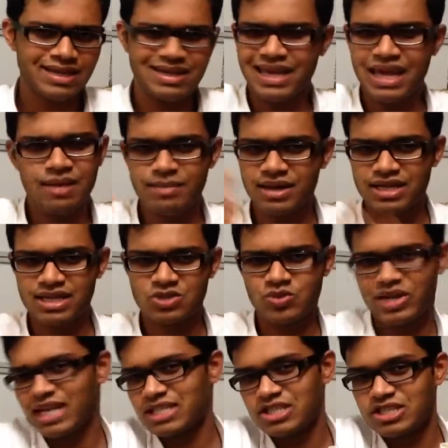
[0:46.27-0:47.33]
game, I guess, one
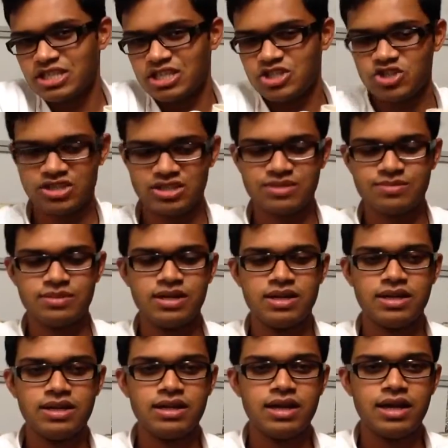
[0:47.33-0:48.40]
exercise she did.
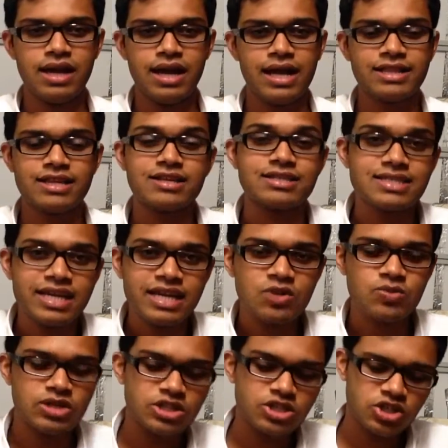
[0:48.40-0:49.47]
And then a second
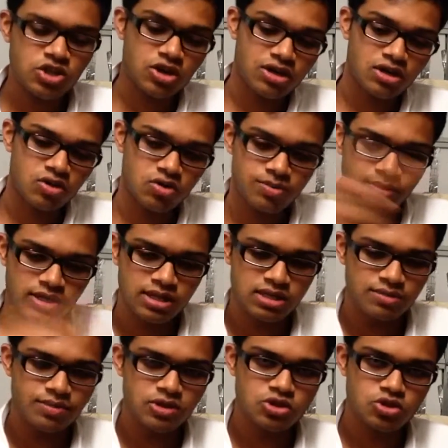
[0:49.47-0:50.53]
one is she got another
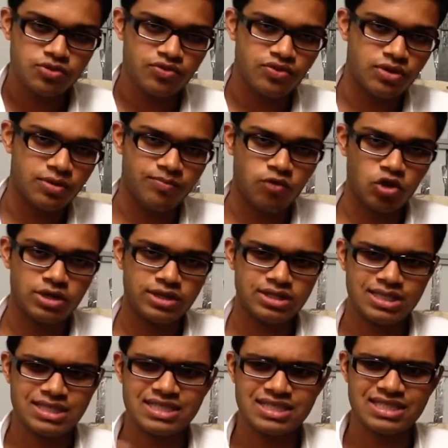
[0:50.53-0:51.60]
bunch of volunteers.
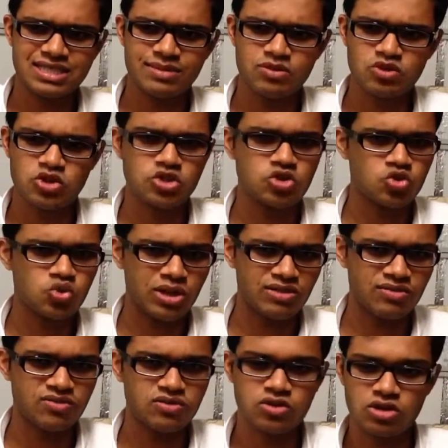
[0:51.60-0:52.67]
I think this time it was
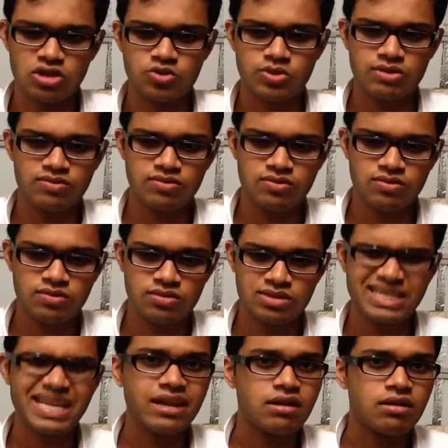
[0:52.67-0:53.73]
12. No, not 12.
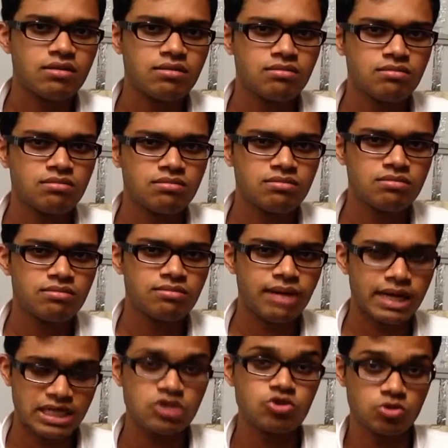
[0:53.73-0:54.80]
10. I
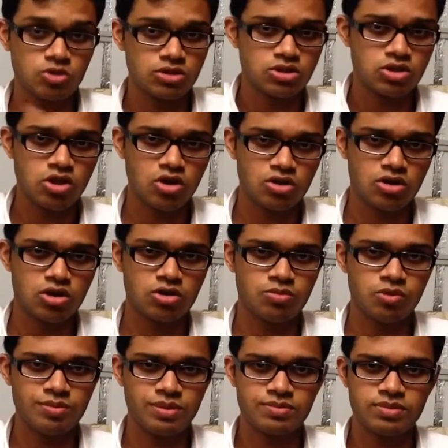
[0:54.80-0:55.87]
guess it was a lot
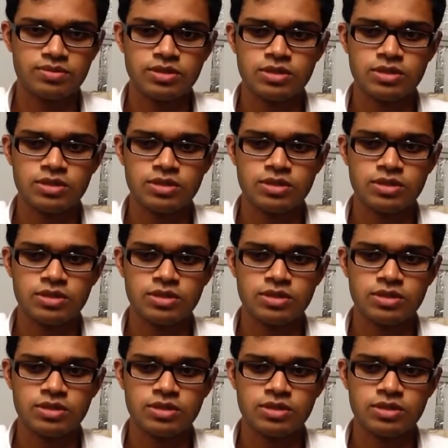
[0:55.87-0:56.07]
more people.